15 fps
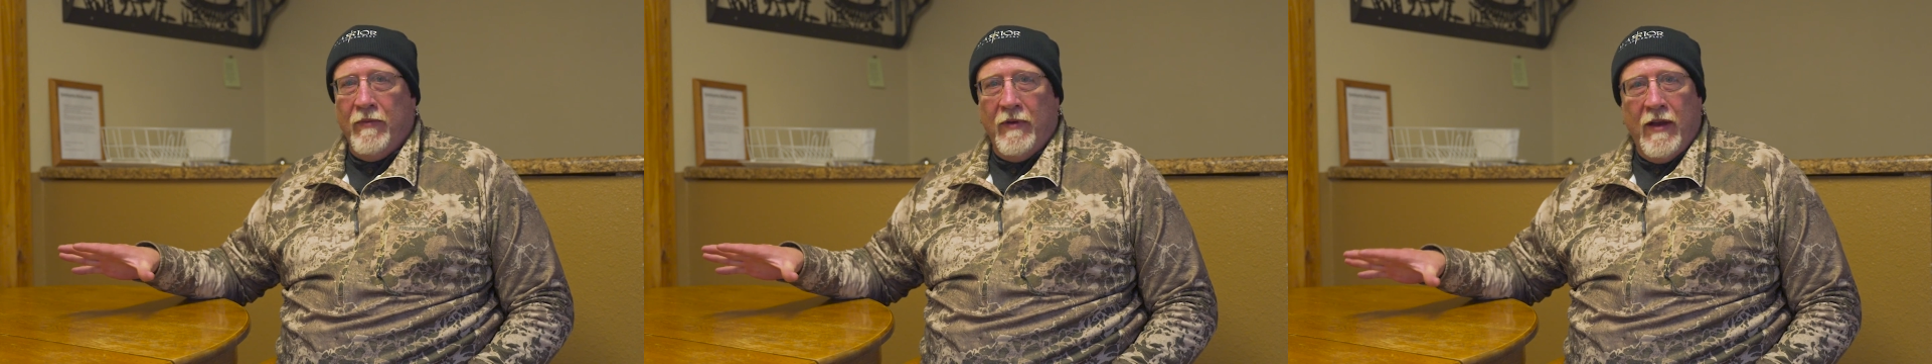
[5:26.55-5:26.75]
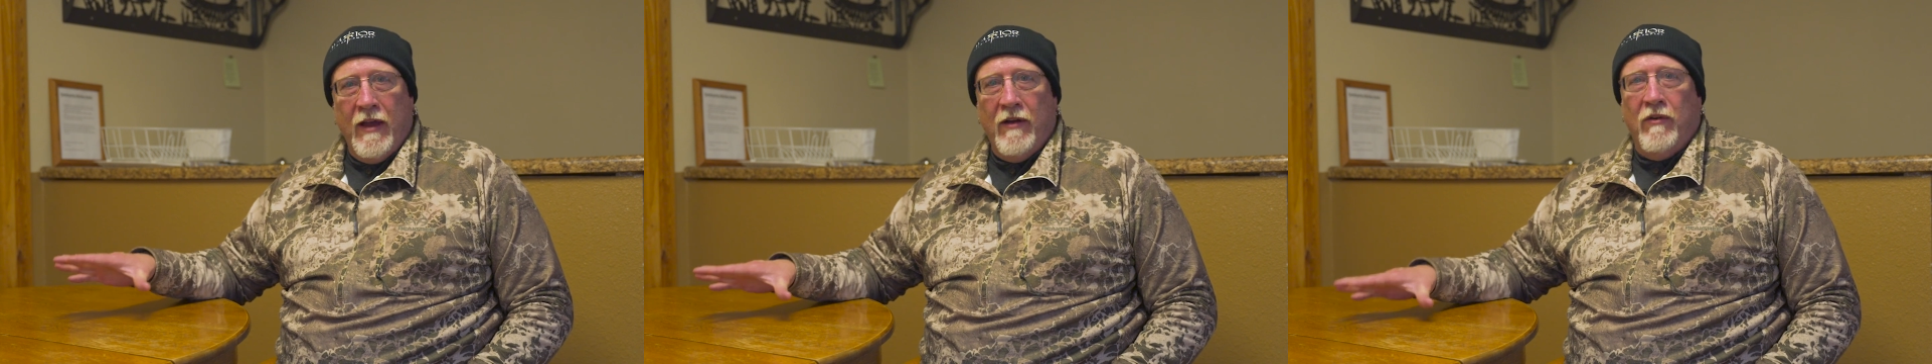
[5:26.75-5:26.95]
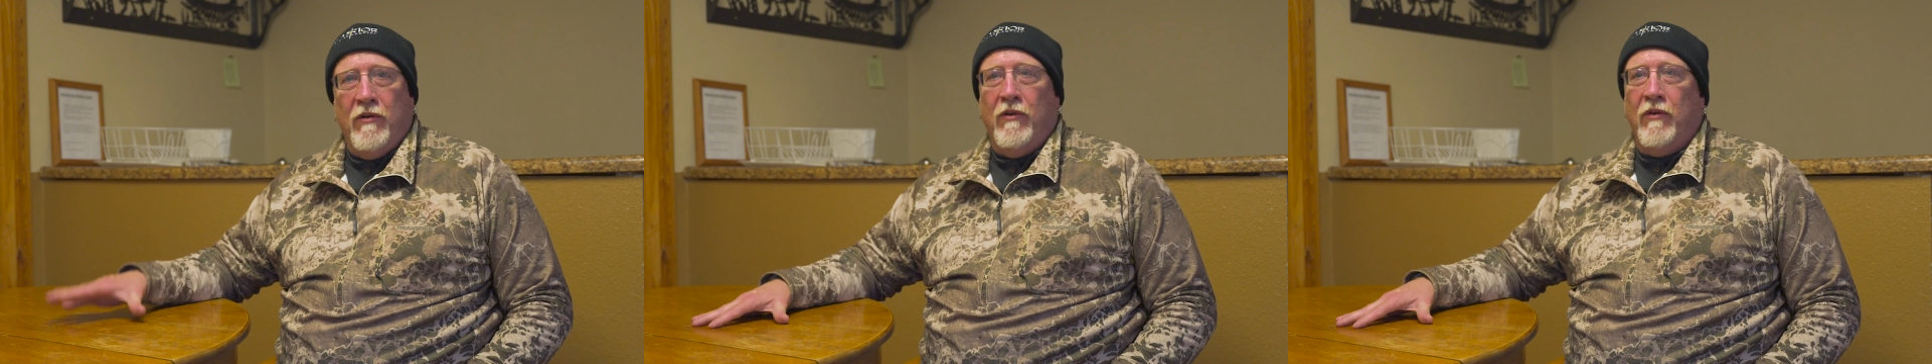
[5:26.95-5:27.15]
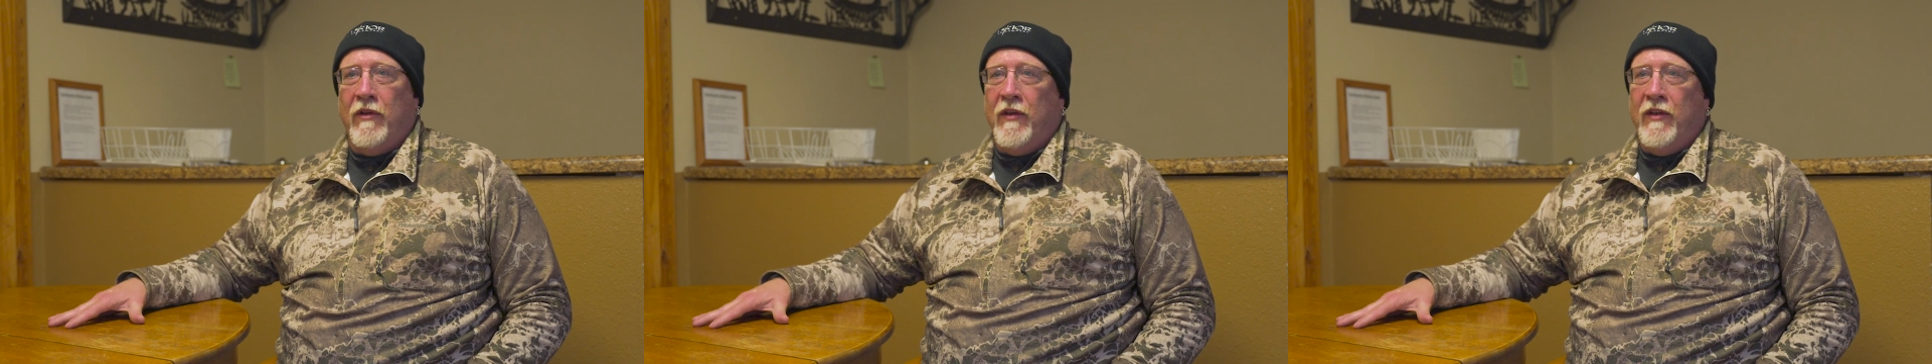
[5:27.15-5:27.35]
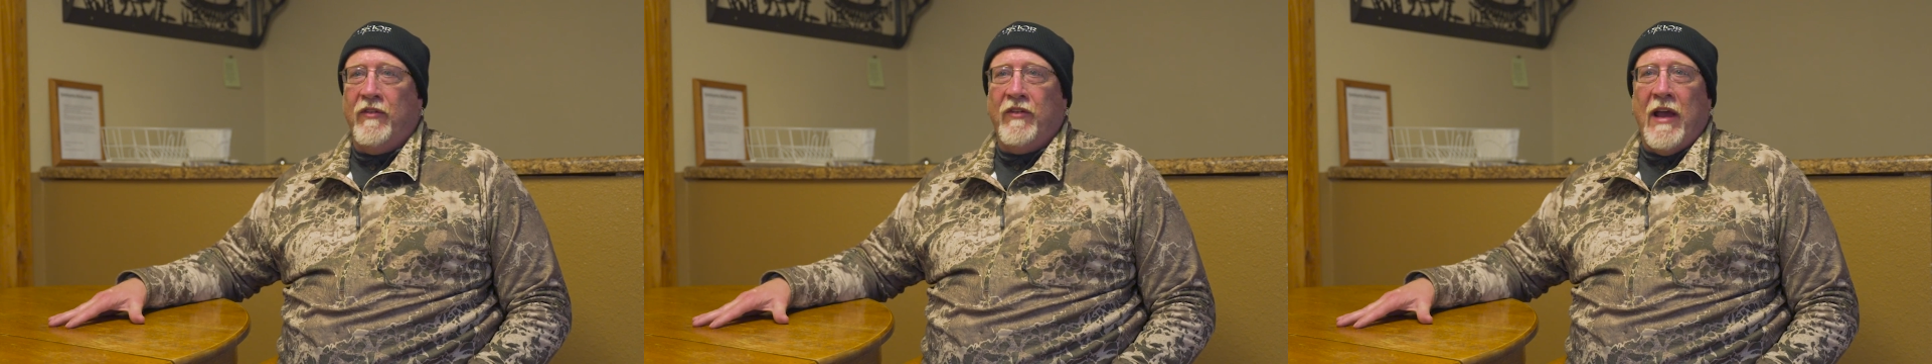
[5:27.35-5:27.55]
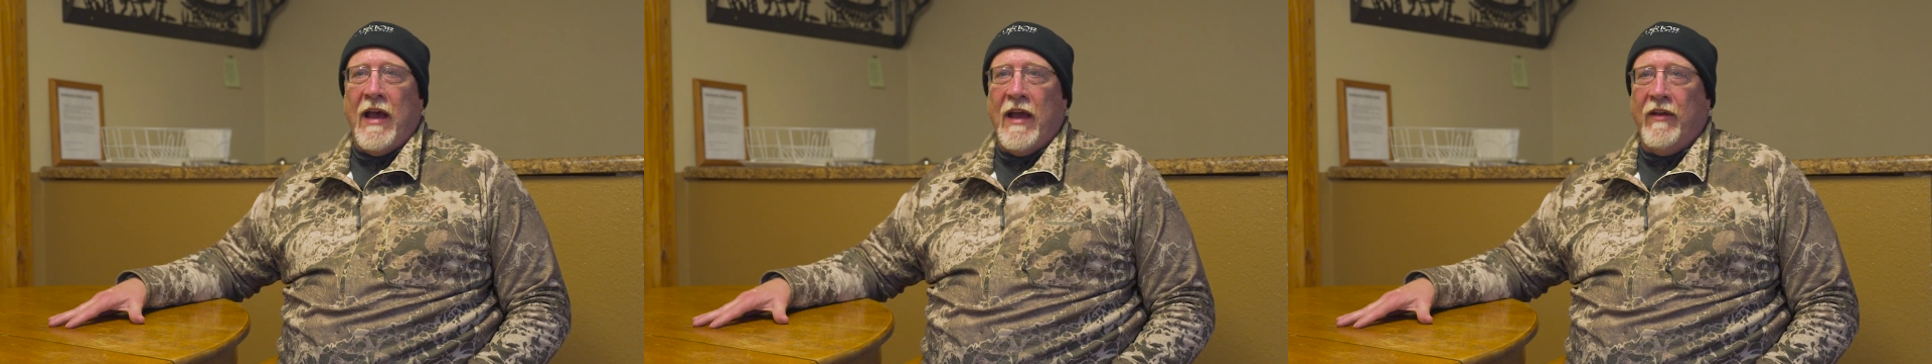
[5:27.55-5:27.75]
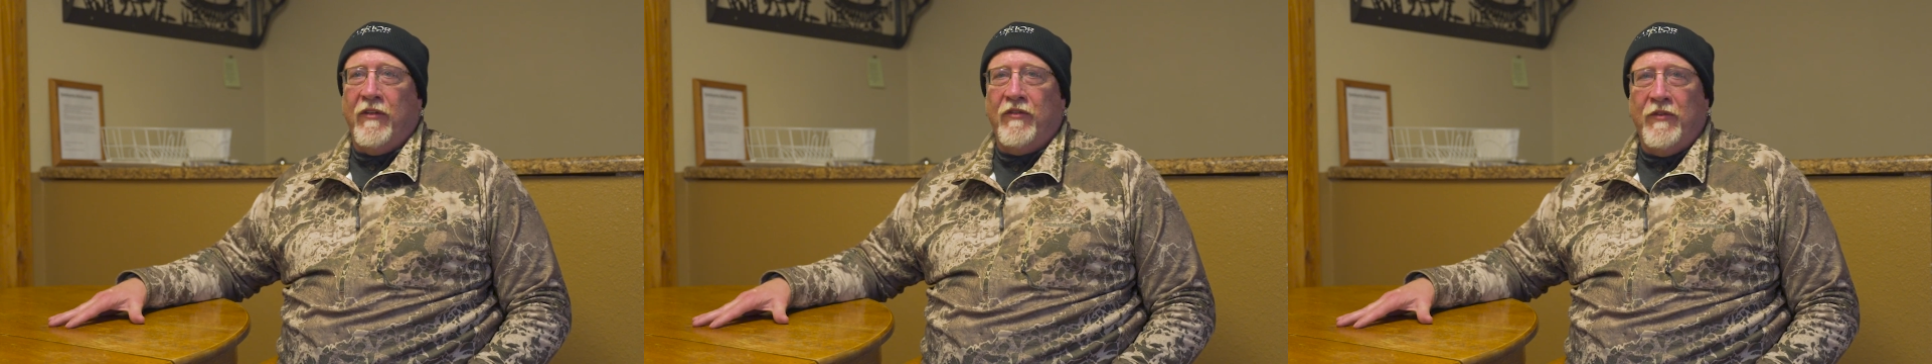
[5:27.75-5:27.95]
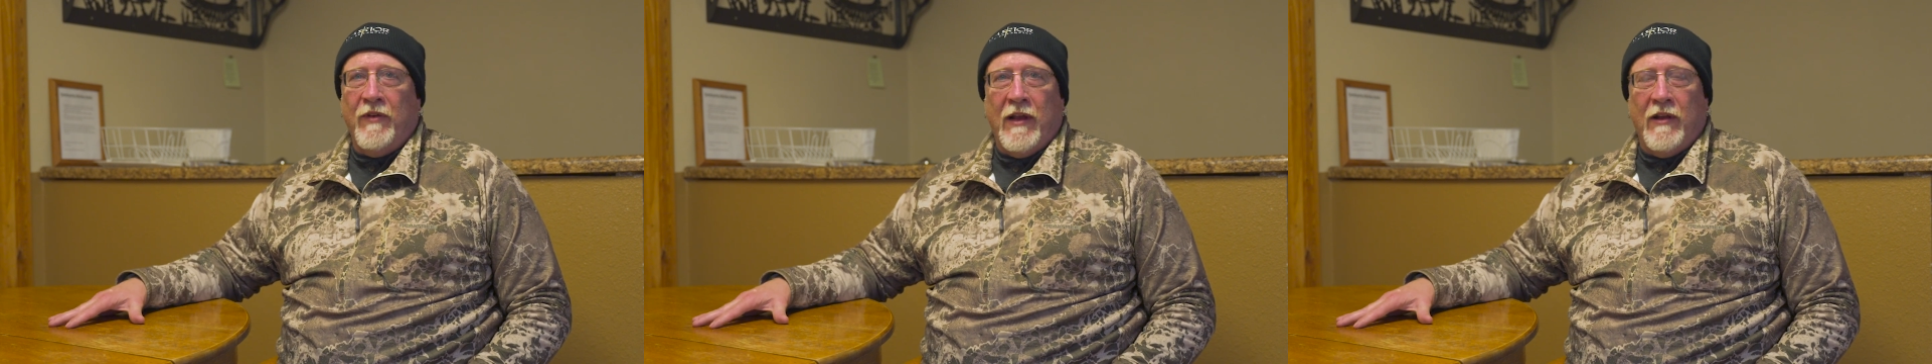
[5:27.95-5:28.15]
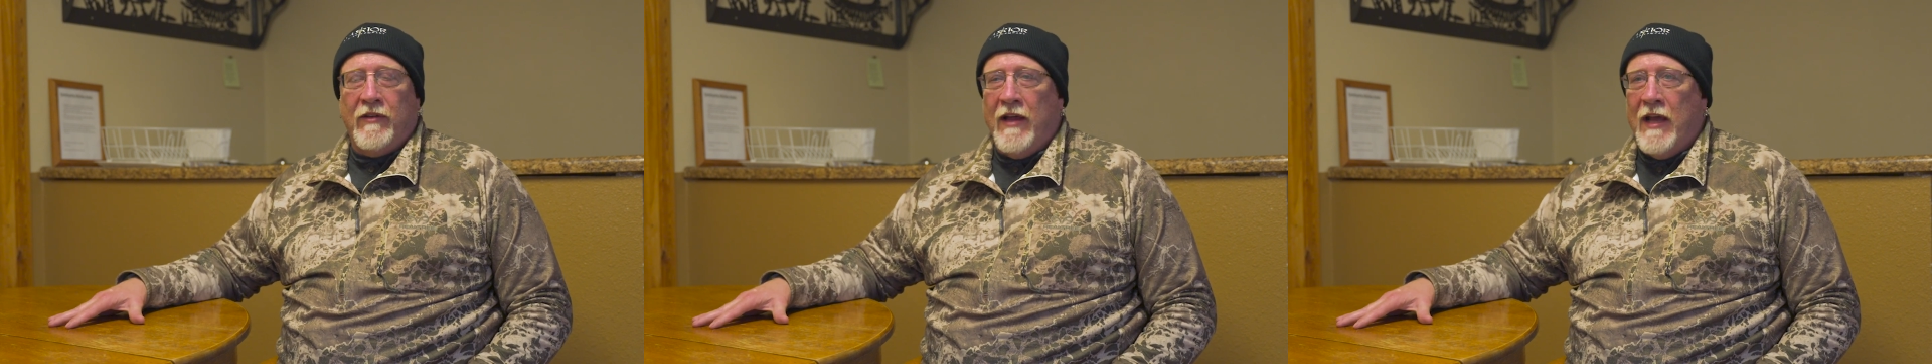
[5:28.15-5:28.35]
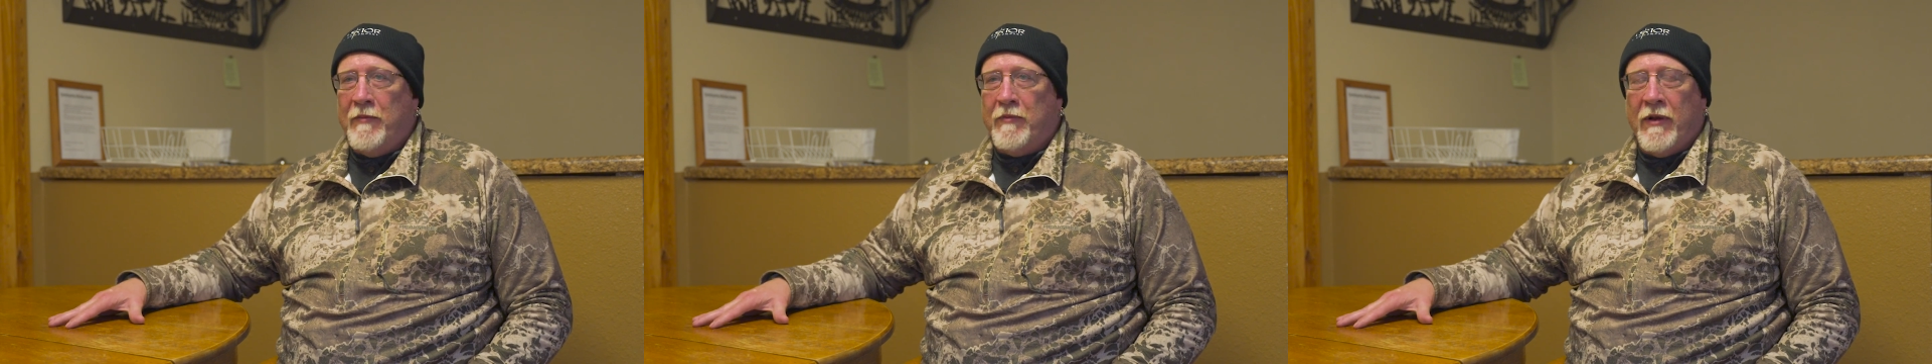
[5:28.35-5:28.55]
get a hold of these guys, fill out
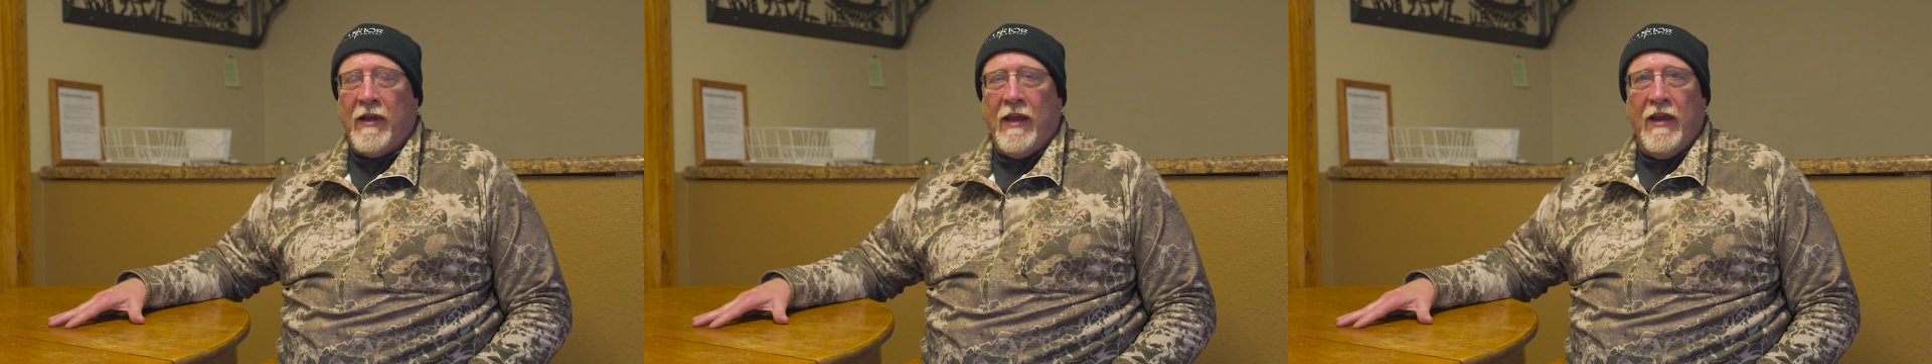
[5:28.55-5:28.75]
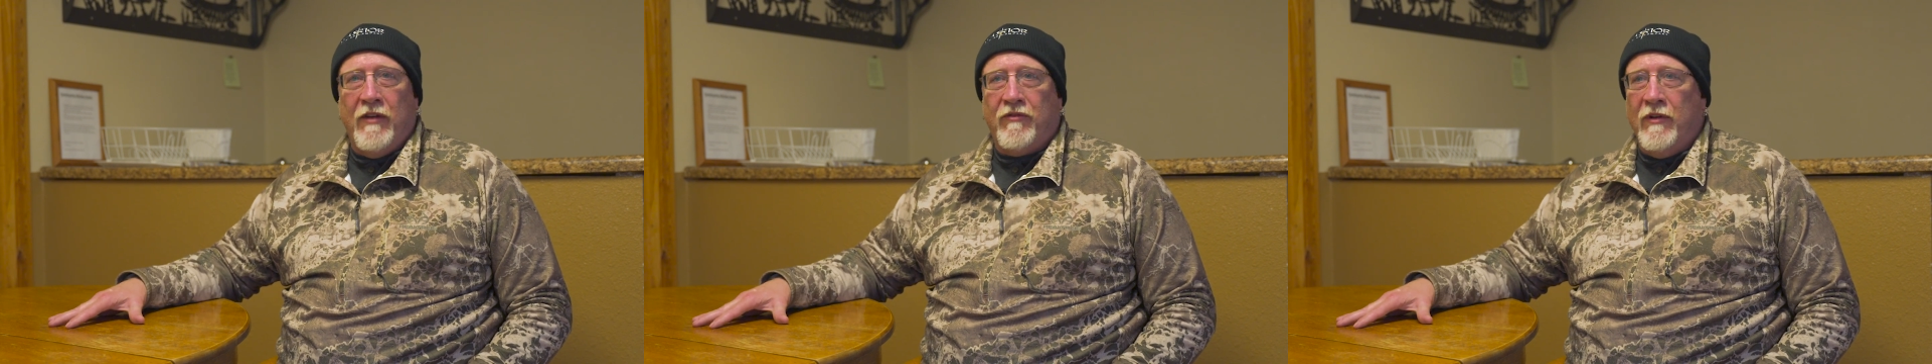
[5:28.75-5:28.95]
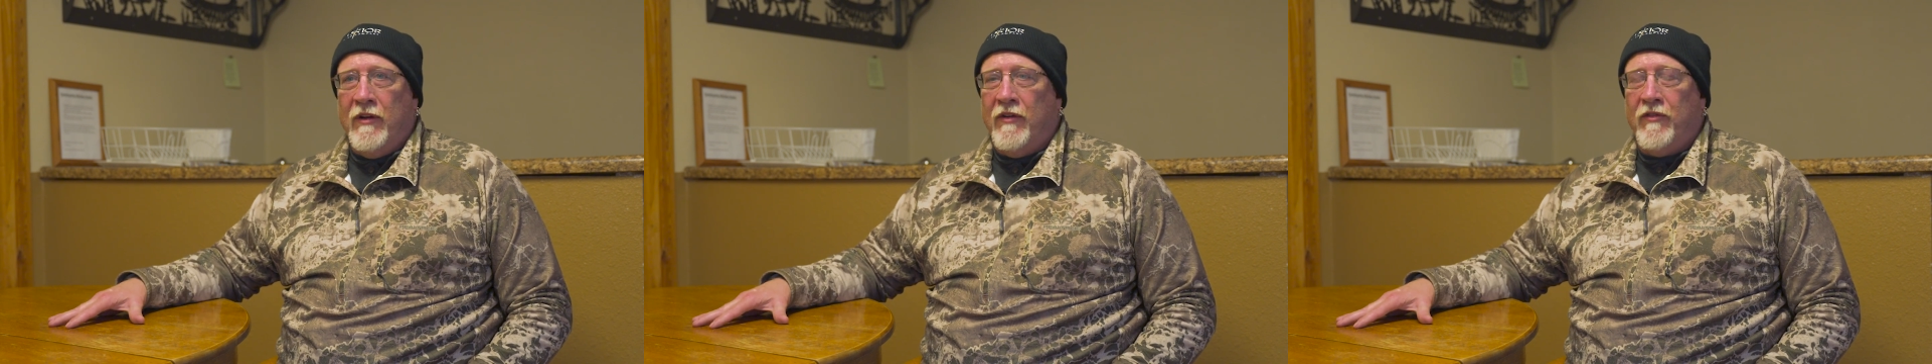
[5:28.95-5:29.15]
the application.